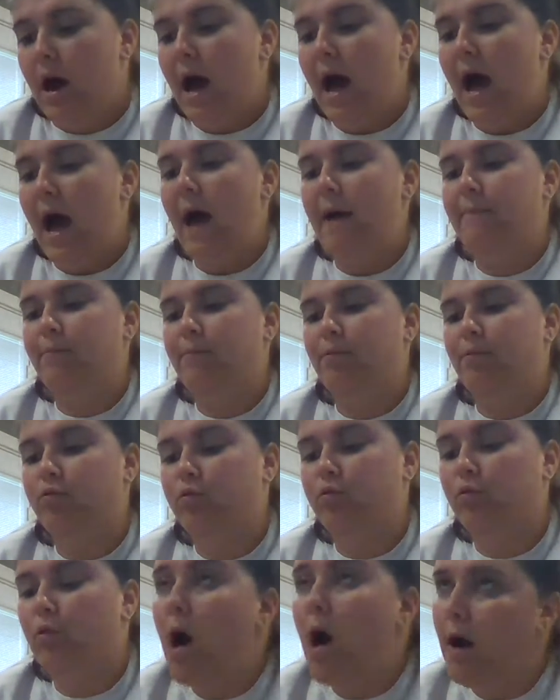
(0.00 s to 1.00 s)
I
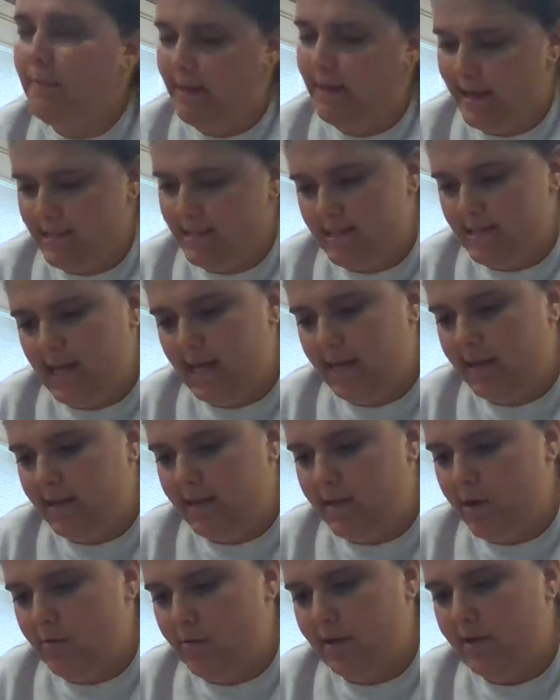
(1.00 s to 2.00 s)
promise, said
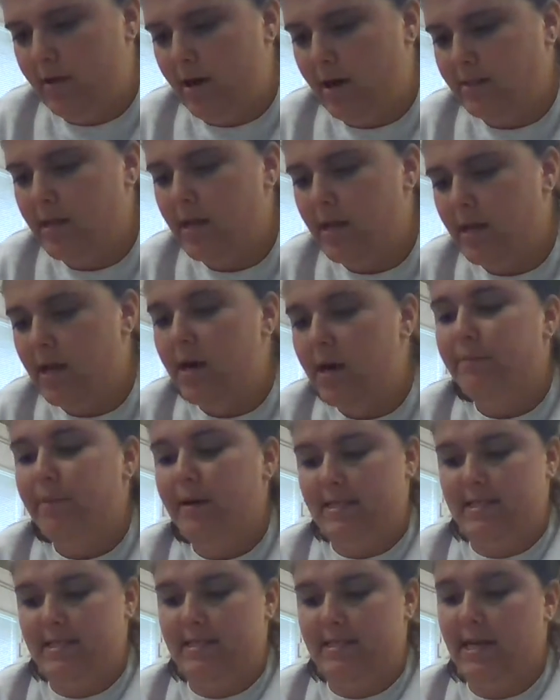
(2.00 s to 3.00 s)
Goldilocks,
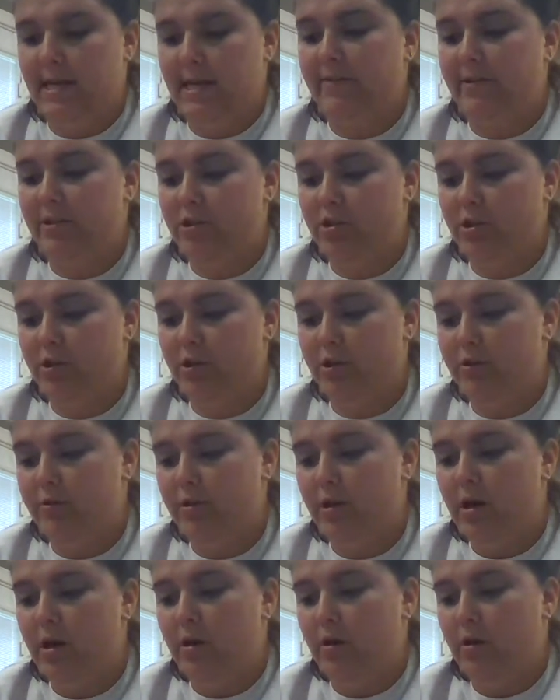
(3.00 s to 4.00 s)
but to tell the
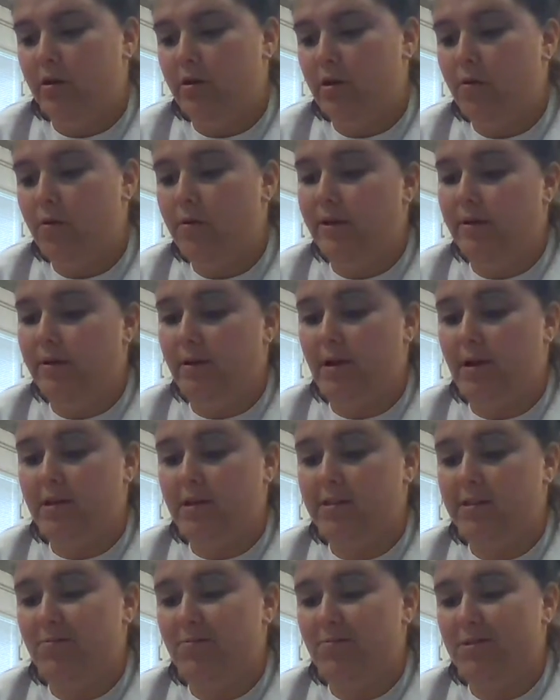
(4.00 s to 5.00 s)
truth,
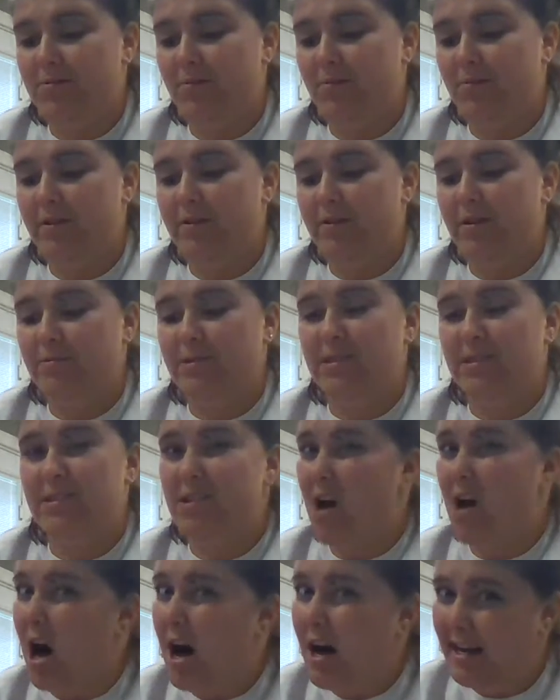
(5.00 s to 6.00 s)
Goldilocks was one of those
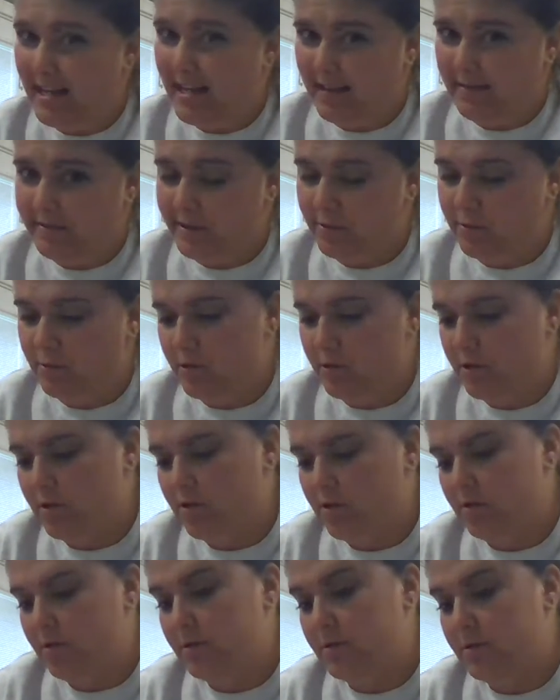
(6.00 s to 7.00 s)
naughty little
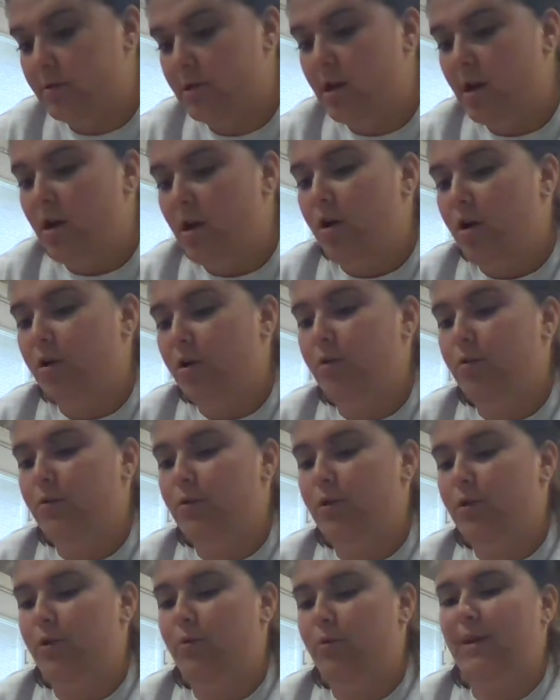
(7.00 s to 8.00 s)
girls who
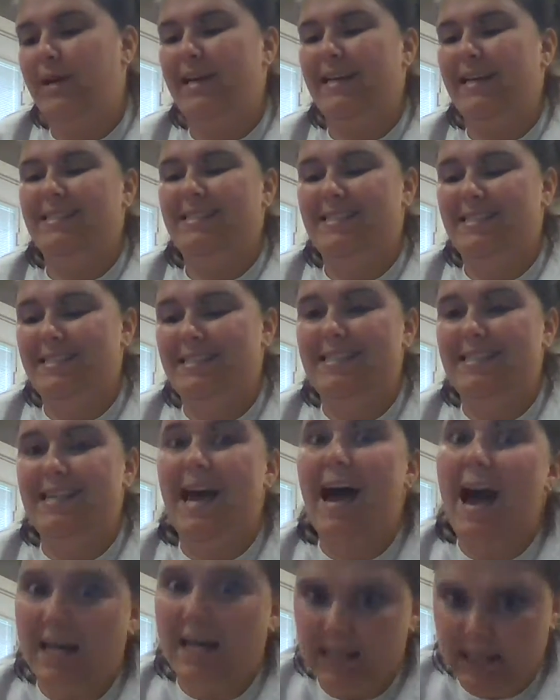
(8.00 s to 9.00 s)
do
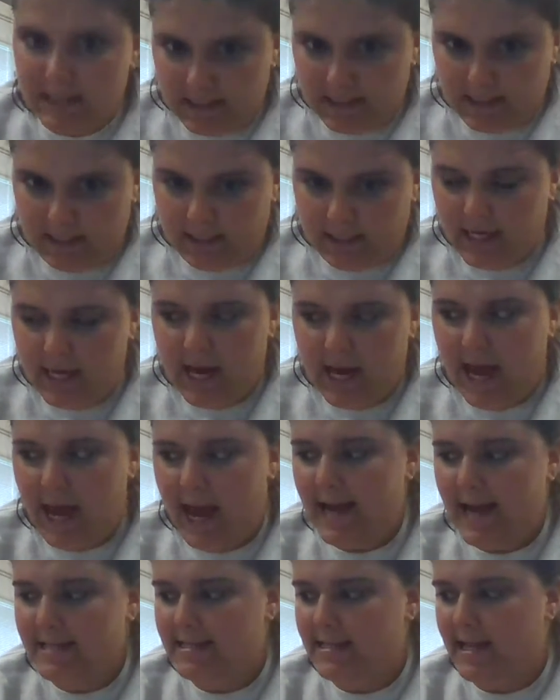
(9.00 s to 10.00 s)
exactly
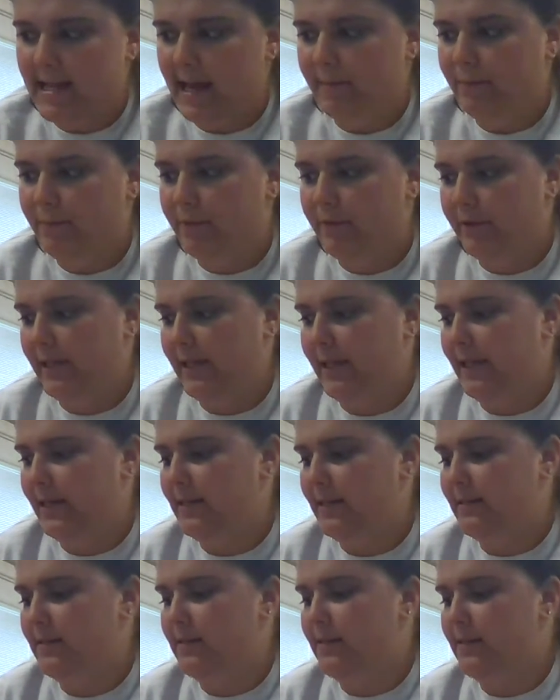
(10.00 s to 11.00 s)
as they
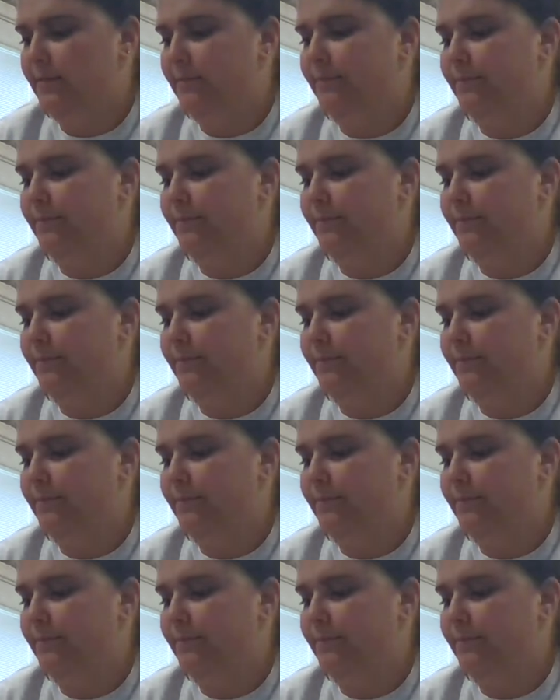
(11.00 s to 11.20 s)
please.